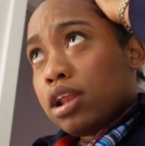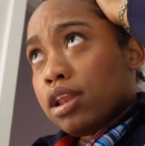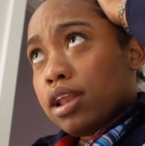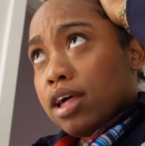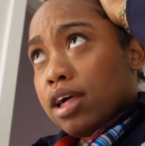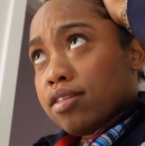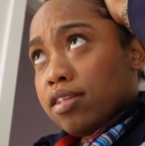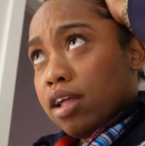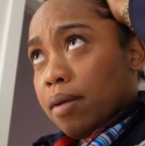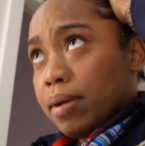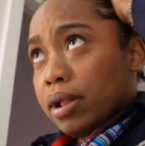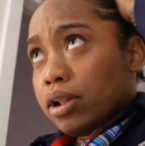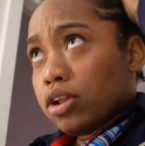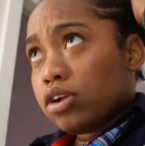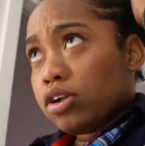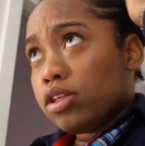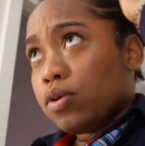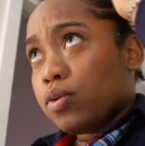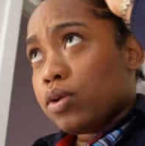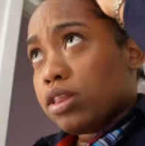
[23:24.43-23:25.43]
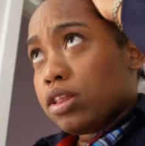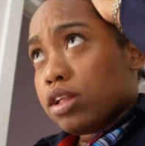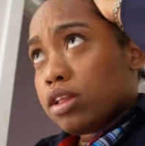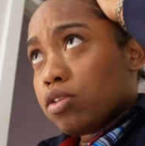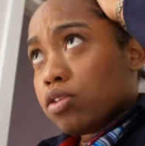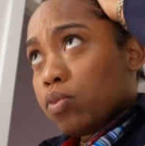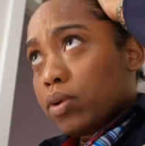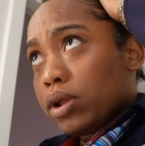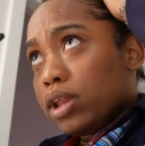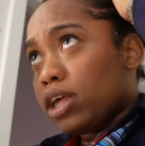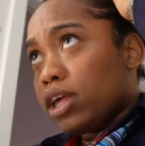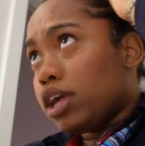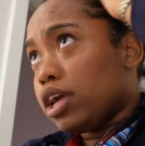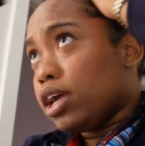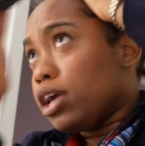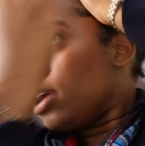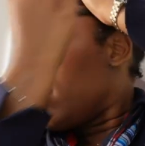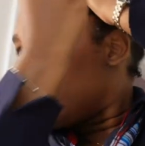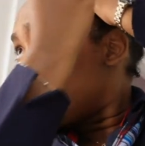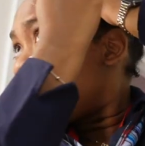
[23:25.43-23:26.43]
Last time I looked it was
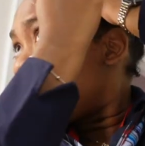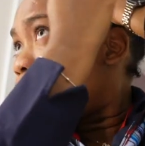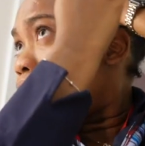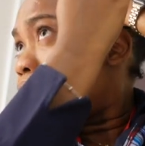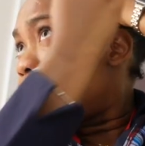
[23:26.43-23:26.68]
6:28.